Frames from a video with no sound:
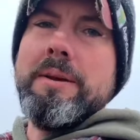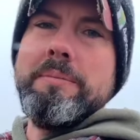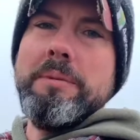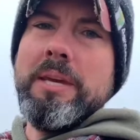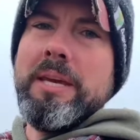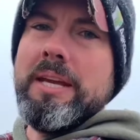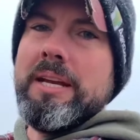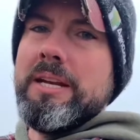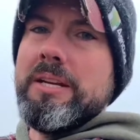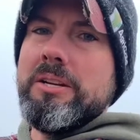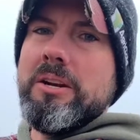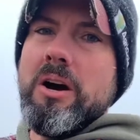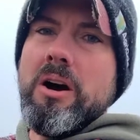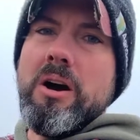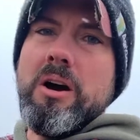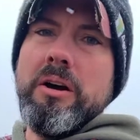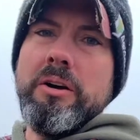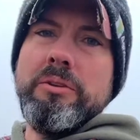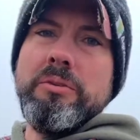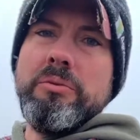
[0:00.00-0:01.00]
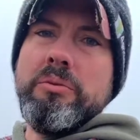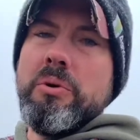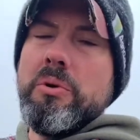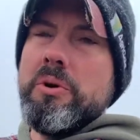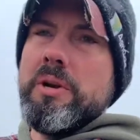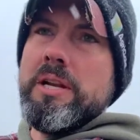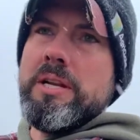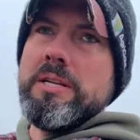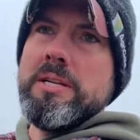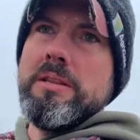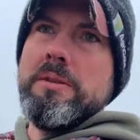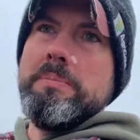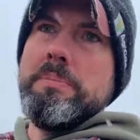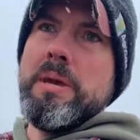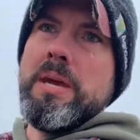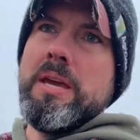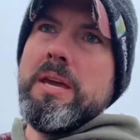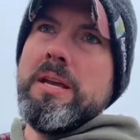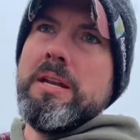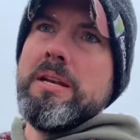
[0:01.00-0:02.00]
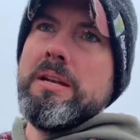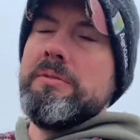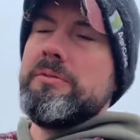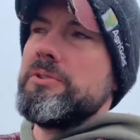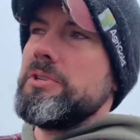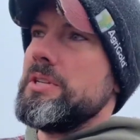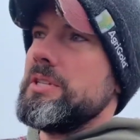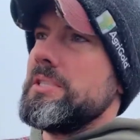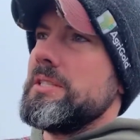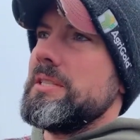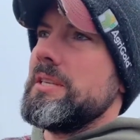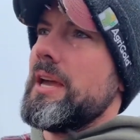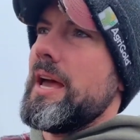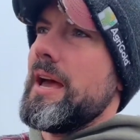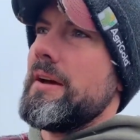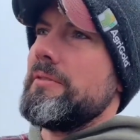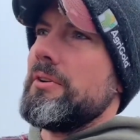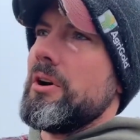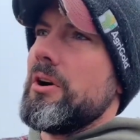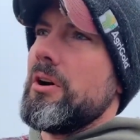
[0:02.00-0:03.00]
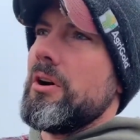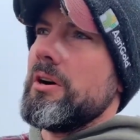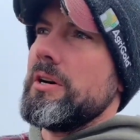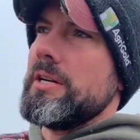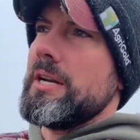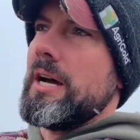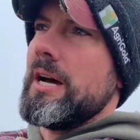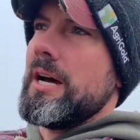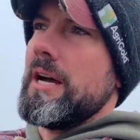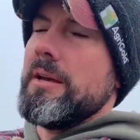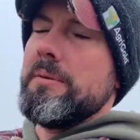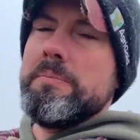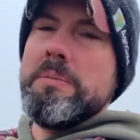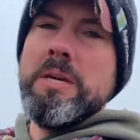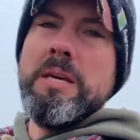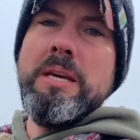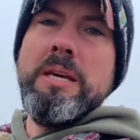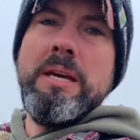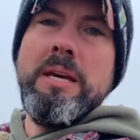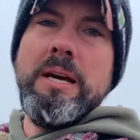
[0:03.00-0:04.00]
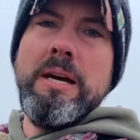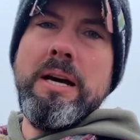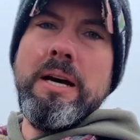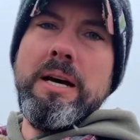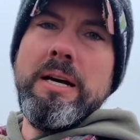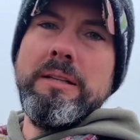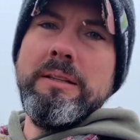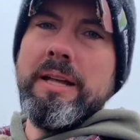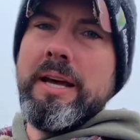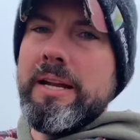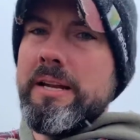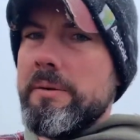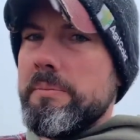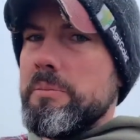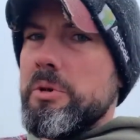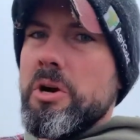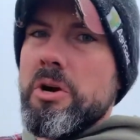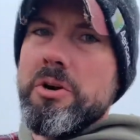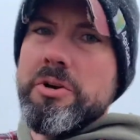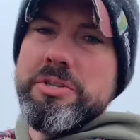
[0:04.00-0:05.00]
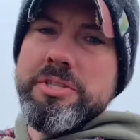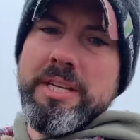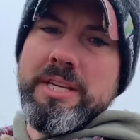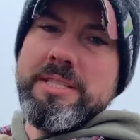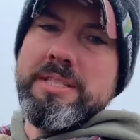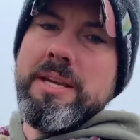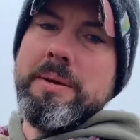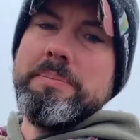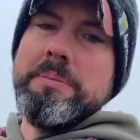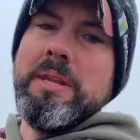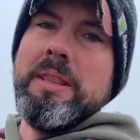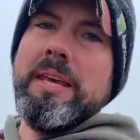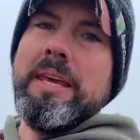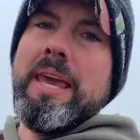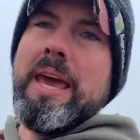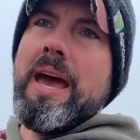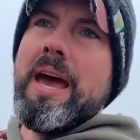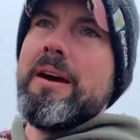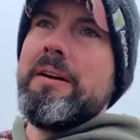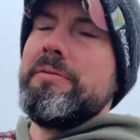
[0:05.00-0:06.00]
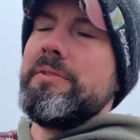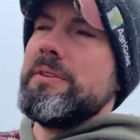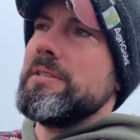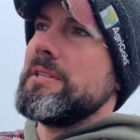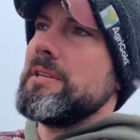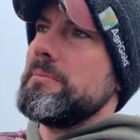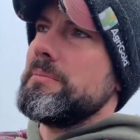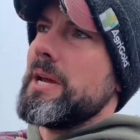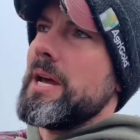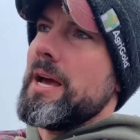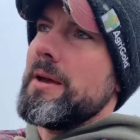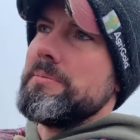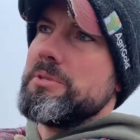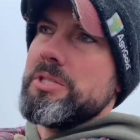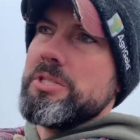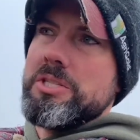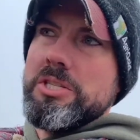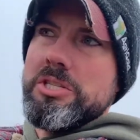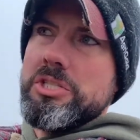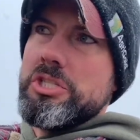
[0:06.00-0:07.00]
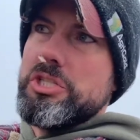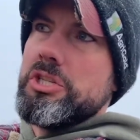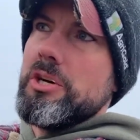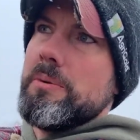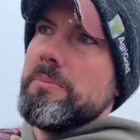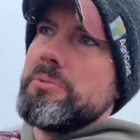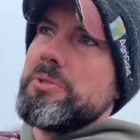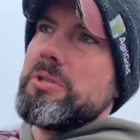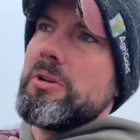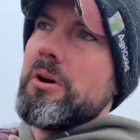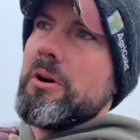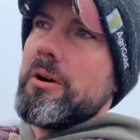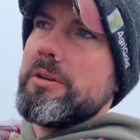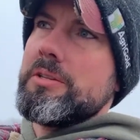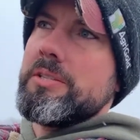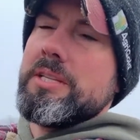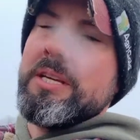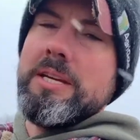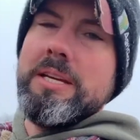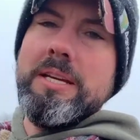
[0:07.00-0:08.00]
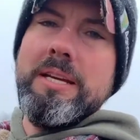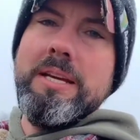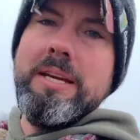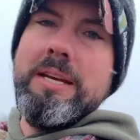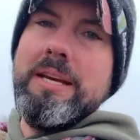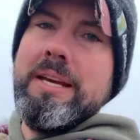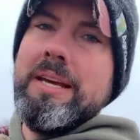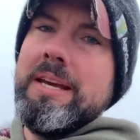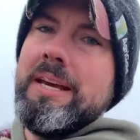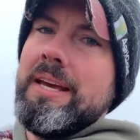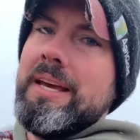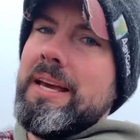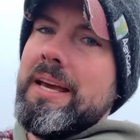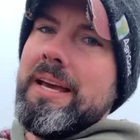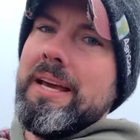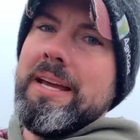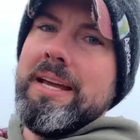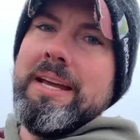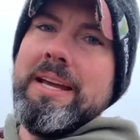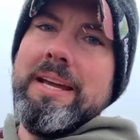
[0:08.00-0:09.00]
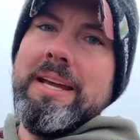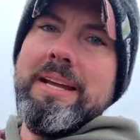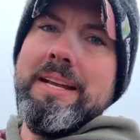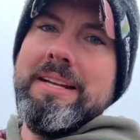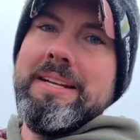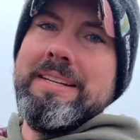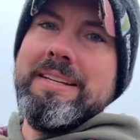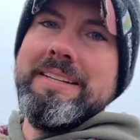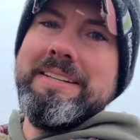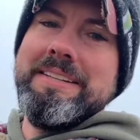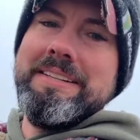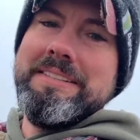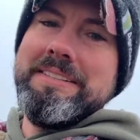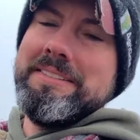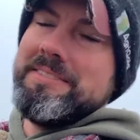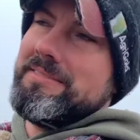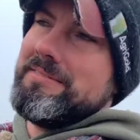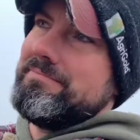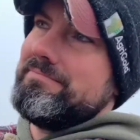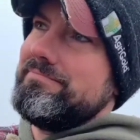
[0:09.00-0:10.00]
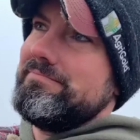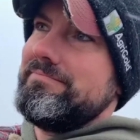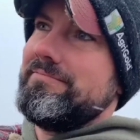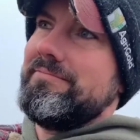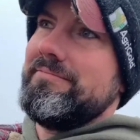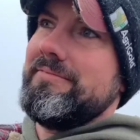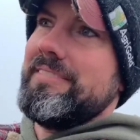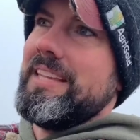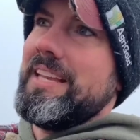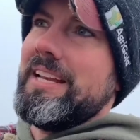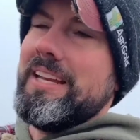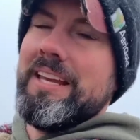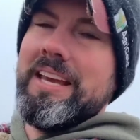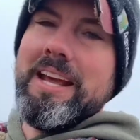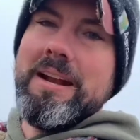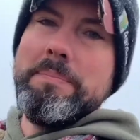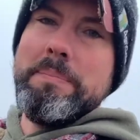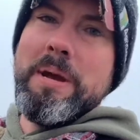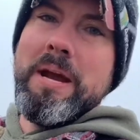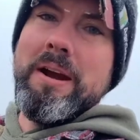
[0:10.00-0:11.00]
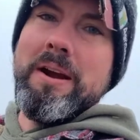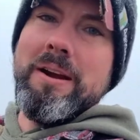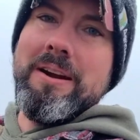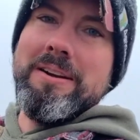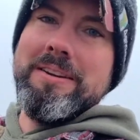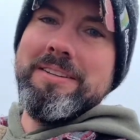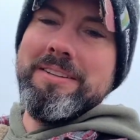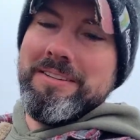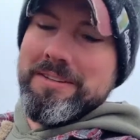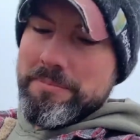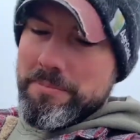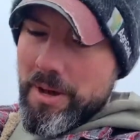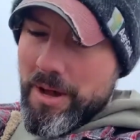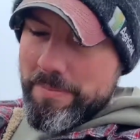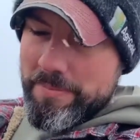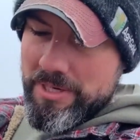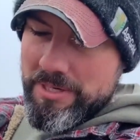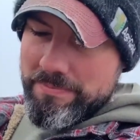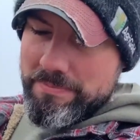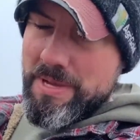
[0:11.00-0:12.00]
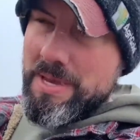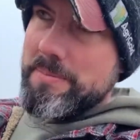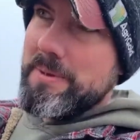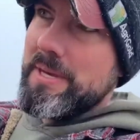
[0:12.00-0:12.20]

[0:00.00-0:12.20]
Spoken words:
You get a dog, throw it into the pen if she's having a hard time letting them nurse, accepting the calf, and sometimes it just jump starts it, and then you got a pair, a mama and baby